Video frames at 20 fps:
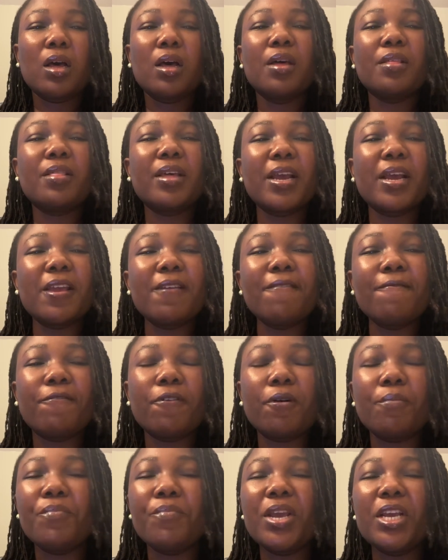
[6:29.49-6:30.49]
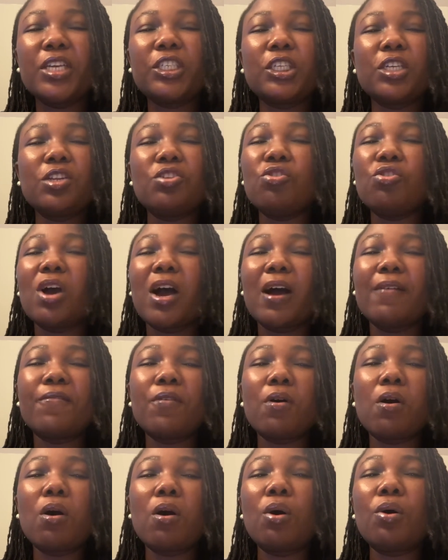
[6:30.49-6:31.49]
the information you
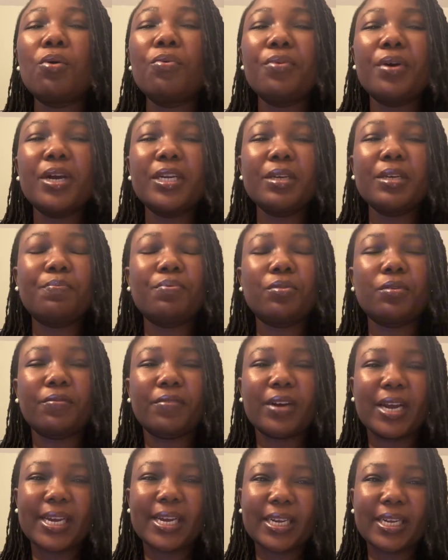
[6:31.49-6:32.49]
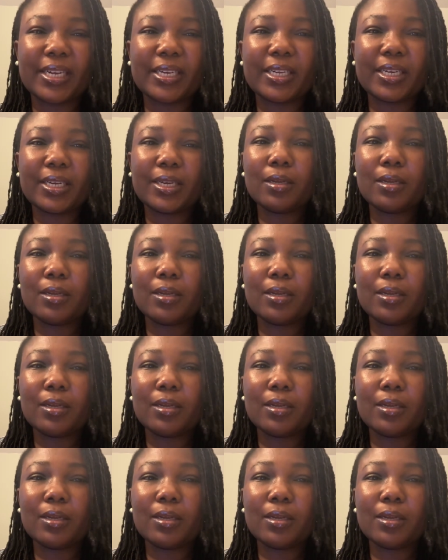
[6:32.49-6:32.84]
have already provided